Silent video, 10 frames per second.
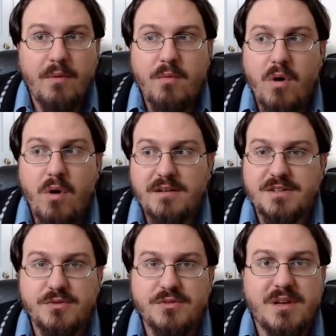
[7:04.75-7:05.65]
We want
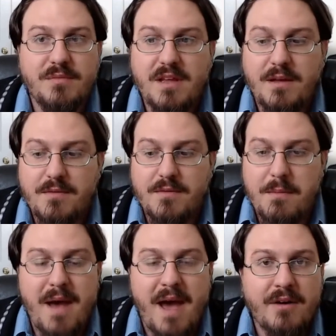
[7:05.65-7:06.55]
to do something that
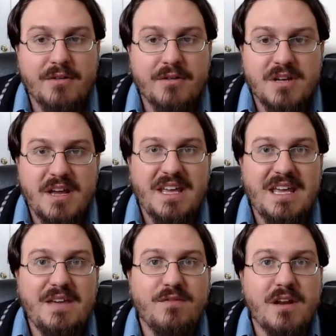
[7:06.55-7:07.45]
matters
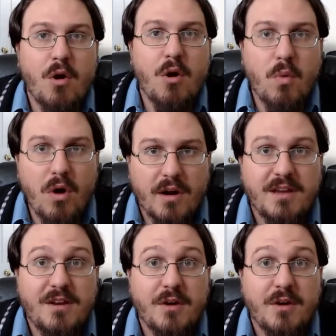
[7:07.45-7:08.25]
even in our work,